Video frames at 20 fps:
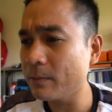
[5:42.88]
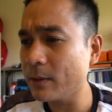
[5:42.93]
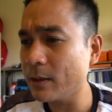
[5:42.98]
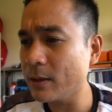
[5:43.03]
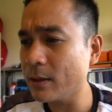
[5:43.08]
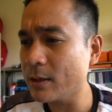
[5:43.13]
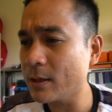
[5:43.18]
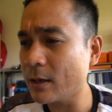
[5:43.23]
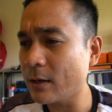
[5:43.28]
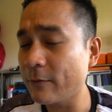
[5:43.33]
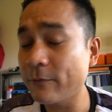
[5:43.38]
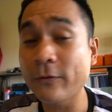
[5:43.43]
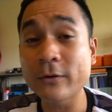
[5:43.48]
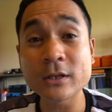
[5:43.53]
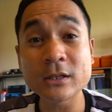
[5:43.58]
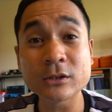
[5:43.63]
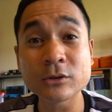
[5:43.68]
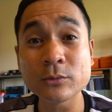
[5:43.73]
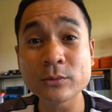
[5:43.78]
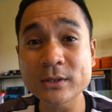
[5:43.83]
be
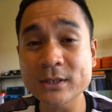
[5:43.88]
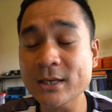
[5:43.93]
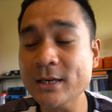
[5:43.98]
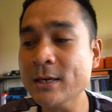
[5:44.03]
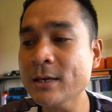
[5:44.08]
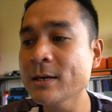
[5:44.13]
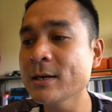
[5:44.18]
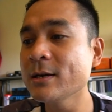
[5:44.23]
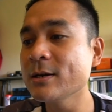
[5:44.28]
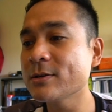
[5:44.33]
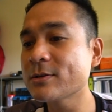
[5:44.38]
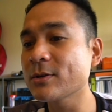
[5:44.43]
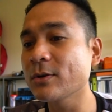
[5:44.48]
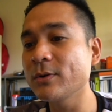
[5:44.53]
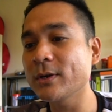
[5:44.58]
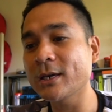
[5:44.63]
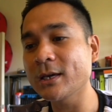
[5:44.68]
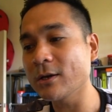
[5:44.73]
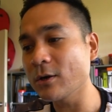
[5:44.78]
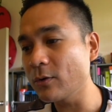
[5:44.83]
42T, so
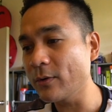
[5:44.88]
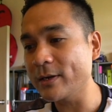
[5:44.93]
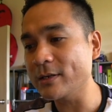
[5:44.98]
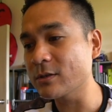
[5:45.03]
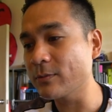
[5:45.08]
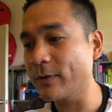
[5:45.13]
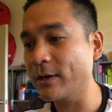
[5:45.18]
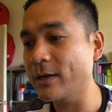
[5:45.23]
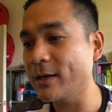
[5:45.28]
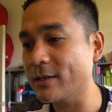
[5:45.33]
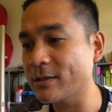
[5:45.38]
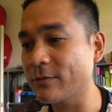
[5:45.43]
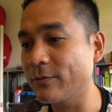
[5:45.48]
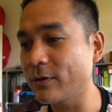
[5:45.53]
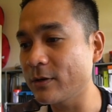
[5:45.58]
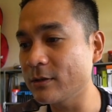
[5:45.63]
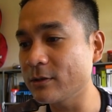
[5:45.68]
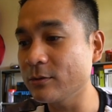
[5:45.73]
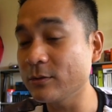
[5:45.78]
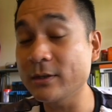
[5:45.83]
you can go as wide as
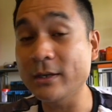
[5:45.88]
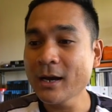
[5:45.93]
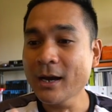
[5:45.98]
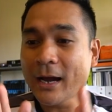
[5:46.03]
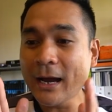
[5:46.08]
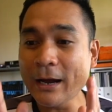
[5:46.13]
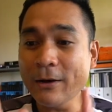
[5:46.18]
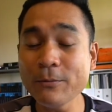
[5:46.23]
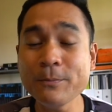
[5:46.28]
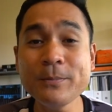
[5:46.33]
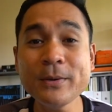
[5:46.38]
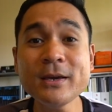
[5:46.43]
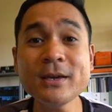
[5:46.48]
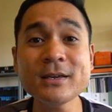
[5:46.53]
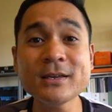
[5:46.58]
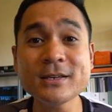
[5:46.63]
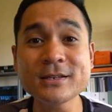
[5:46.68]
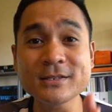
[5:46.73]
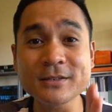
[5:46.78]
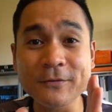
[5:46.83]
42T. How
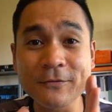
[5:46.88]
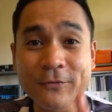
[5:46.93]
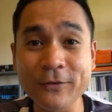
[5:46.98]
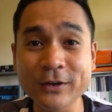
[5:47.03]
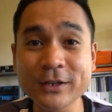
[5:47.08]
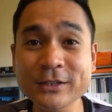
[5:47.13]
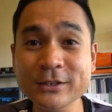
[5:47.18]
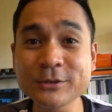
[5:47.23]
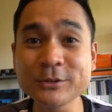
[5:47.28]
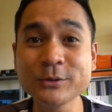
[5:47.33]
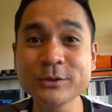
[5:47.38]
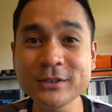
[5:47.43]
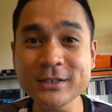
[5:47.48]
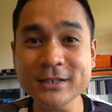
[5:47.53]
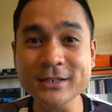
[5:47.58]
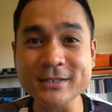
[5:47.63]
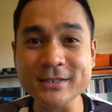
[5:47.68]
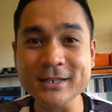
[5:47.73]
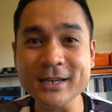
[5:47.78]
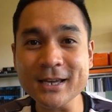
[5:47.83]
big is a 42T
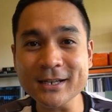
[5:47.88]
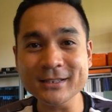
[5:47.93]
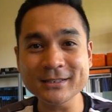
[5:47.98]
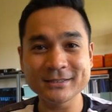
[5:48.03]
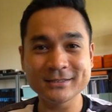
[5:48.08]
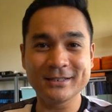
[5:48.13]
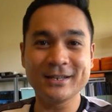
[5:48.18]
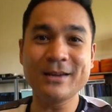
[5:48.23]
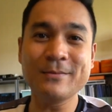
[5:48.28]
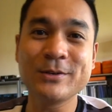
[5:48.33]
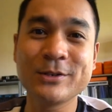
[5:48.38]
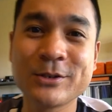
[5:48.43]
cassette? Let me